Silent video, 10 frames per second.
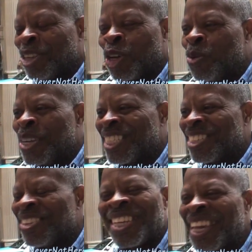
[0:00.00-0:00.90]
2 weeks. It's
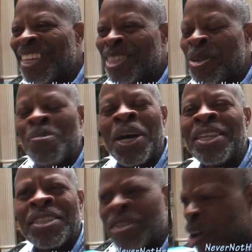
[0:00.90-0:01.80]
going to take us 2
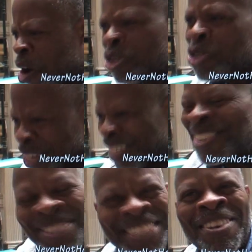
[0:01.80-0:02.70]
months. No, you can
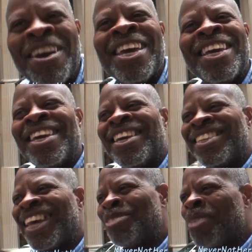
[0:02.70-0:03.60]
do it, you know?
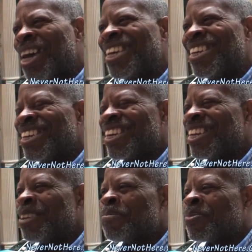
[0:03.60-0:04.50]
That's why
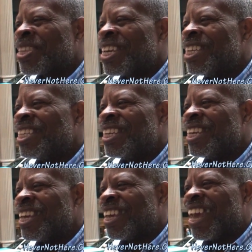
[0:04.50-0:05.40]
he
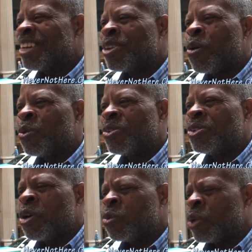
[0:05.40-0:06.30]
had
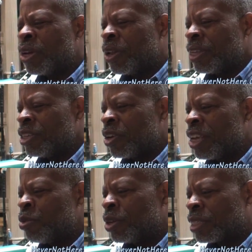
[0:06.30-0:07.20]
no real, you know,
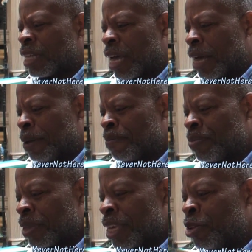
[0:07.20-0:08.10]
he was
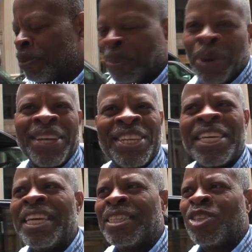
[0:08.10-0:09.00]

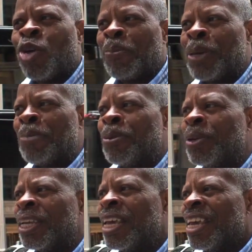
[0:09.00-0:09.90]
prickly toward
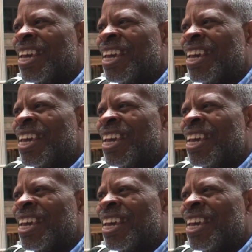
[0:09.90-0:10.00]
people, and